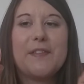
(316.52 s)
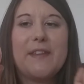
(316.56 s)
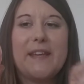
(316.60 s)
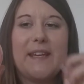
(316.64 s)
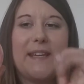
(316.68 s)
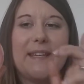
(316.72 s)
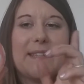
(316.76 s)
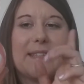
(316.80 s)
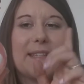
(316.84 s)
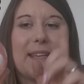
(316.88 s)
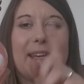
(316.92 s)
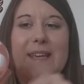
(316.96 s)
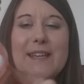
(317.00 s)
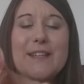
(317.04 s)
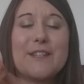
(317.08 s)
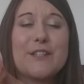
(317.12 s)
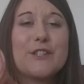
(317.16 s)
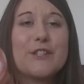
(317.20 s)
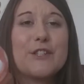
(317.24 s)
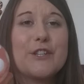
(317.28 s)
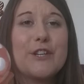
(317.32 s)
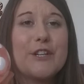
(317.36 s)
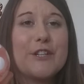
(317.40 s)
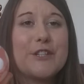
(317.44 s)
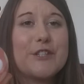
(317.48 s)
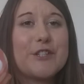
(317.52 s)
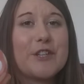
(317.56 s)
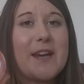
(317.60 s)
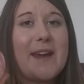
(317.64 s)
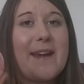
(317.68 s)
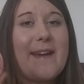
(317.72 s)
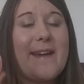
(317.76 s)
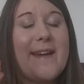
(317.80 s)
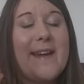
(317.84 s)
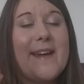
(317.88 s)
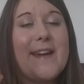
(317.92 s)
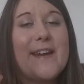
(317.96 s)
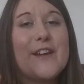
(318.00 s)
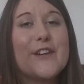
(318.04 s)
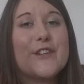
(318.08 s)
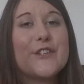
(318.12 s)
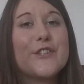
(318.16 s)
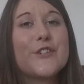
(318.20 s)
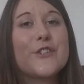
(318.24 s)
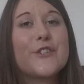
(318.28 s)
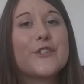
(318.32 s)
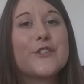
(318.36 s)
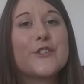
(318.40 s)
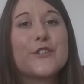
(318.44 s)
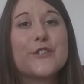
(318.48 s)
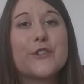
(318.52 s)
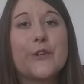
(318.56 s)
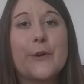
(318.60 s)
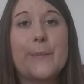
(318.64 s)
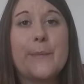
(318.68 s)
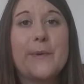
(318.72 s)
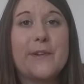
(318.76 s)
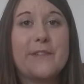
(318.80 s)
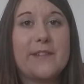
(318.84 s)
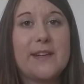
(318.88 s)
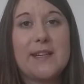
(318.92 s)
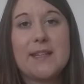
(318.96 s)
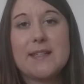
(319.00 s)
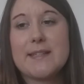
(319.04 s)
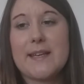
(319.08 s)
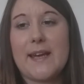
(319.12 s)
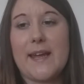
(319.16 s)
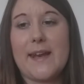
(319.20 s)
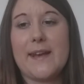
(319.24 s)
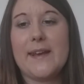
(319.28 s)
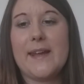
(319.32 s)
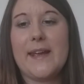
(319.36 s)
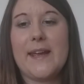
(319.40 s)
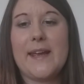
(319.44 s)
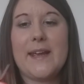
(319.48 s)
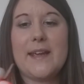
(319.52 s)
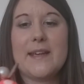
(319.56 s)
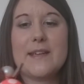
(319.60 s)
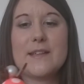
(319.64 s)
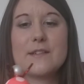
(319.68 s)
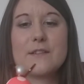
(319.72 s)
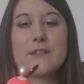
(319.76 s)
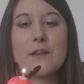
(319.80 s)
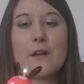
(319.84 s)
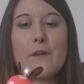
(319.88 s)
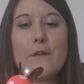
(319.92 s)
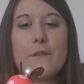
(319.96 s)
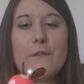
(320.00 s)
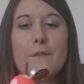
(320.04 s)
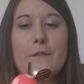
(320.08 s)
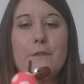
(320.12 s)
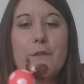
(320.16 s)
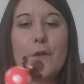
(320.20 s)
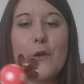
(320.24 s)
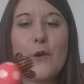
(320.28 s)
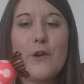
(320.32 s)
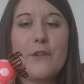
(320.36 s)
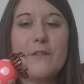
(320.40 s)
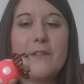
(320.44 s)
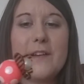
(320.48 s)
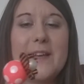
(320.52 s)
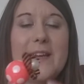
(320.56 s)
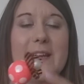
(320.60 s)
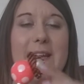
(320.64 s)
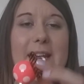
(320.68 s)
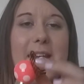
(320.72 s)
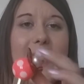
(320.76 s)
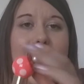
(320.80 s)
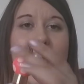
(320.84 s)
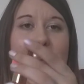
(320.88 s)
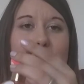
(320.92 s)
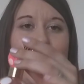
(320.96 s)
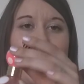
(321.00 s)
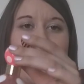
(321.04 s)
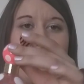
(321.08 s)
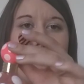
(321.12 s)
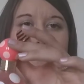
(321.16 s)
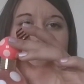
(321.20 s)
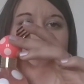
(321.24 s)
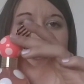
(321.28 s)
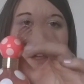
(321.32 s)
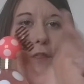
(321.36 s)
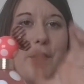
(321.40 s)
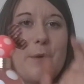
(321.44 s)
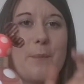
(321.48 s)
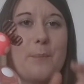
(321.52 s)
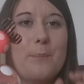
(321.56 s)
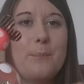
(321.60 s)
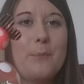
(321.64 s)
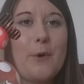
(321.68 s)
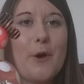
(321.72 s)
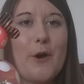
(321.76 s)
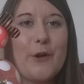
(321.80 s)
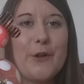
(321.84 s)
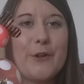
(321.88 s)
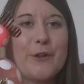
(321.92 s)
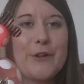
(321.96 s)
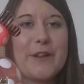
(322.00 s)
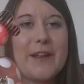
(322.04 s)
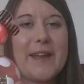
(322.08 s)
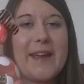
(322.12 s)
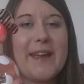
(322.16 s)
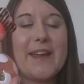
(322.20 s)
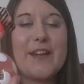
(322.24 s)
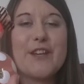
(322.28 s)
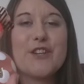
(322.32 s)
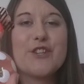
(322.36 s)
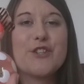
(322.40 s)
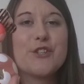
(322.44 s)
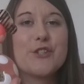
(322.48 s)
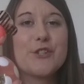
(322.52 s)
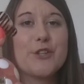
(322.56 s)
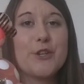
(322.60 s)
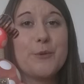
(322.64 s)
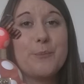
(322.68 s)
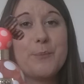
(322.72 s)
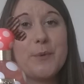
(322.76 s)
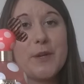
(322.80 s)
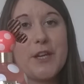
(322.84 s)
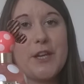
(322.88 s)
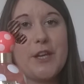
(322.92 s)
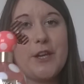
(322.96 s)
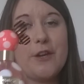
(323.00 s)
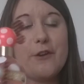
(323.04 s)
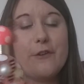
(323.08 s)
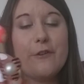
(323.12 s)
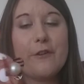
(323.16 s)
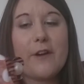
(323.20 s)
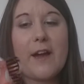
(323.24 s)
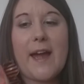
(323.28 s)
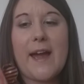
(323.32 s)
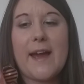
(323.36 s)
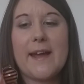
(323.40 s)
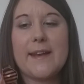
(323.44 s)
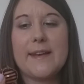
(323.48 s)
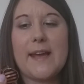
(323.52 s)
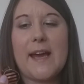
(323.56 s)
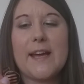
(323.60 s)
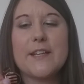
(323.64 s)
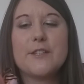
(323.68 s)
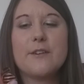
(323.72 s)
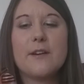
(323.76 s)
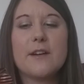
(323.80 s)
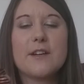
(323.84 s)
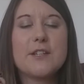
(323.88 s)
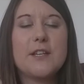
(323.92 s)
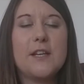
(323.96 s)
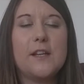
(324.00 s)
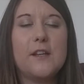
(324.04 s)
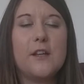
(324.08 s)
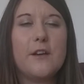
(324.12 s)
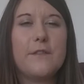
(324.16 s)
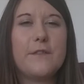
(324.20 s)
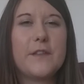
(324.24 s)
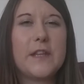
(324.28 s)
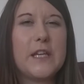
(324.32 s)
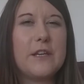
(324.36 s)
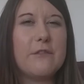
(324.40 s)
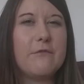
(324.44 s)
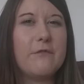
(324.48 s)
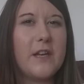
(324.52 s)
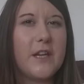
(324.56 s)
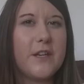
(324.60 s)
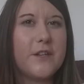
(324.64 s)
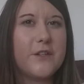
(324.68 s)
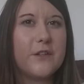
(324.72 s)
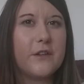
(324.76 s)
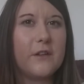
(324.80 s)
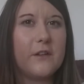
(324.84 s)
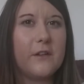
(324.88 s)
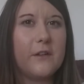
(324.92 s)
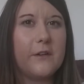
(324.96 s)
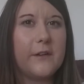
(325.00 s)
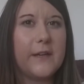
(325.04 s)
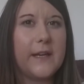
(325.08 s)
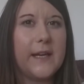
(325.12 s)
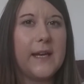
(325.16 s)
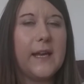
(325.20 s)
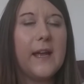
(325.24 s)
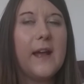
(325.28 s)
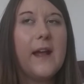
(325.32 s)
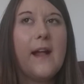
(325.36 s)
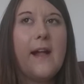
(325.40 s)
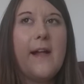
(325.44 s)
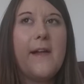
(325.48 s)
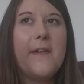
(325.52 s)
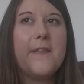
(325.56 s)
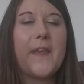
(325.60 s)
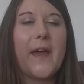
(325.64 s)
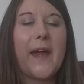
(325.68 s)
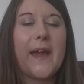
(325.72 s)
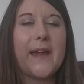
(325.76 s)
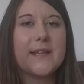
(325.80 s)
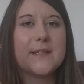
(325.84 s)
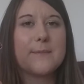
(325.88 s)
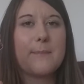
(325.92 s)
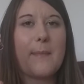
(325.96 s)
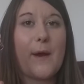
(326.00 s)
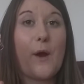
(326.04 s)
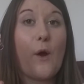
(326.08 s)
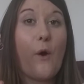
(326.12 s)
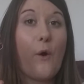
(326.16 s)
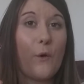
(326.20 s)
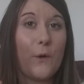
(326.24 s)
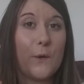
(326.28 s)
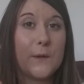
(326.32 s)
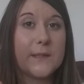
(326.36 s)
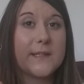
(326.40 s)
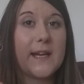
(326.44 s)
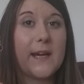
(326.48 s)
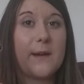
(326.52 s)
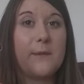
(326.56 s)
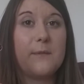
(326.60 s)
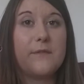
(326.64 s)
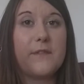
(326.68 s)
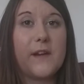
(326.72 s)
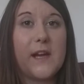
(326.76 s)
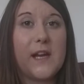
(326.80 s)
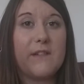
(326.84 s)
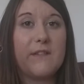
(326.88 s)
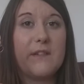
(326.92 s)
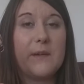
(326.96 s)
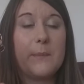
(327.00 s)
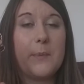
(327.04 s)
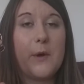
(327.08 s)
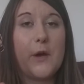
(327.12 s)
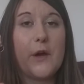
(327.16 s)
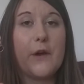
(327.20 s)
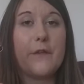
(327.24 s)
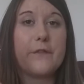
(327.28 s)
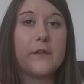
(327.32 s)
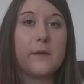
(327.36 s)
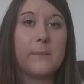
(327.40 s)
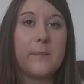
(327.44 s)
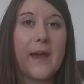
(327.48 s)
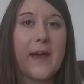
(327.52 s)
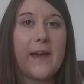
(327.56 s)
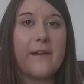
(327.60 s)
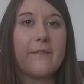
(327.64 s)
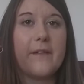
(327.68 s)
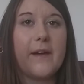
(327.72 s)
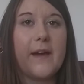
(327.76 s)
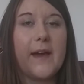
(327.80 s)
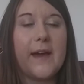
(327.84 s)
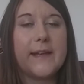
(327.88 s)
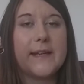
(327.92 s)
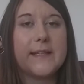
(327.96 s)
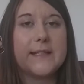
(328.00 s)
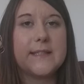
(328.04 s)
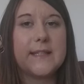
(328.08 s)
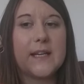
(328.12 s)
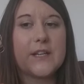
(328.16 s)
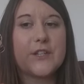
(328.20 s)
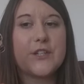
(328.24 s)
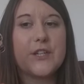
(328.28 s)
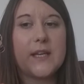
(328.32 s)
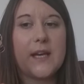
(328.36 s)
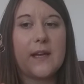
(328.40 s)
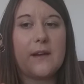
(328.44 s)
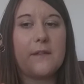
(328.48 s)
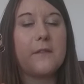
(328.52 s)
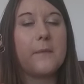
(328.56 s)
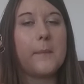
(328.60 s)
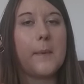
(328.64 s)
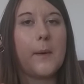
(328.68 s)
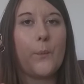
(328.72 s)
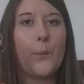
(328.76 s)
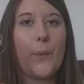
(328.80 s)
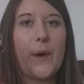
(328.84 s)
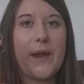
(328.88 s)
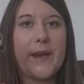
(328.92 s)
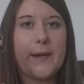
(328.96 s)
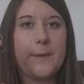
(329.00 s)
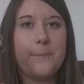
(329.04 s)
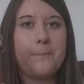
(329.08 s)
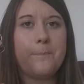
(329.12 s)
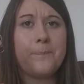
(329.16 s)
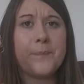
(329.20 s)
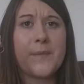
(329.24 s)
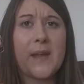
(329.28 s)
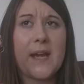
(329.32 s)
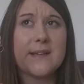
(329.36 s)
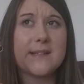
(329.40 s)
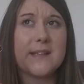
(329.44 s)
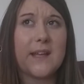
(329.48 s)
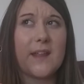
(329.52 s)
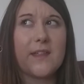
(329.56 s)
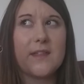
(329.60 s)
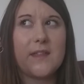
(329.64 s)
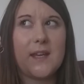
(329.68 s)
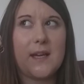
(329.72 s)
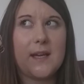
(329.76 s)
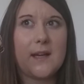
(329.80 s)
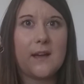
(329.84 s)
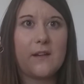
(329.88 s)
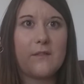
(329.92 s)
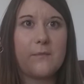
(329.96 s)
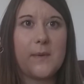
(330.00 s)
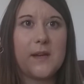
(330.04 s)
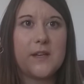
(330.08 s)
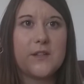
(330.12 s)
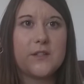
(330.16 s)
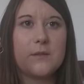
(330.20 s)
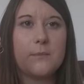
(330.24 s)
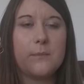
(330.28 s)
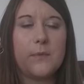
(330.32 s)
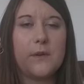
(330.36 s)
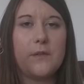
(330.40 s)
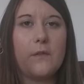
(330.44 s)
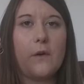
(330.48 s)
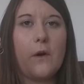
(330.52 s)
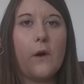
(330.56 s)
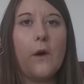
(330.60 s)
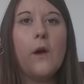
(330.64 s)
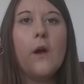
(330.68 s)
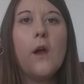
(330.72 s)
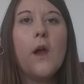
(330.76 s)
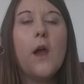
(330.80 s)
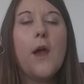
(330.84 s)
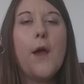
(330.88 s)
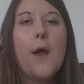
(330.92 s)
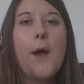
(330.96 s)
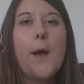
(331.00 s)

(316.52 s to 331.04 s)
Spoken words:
This is such a summery scent. It is florally. I love the bottle. It is super cute, and I do actually love the original honey. That is my all-time favourite perfume ever, and I did actually get it for my wedding, as I think I've mentioned before.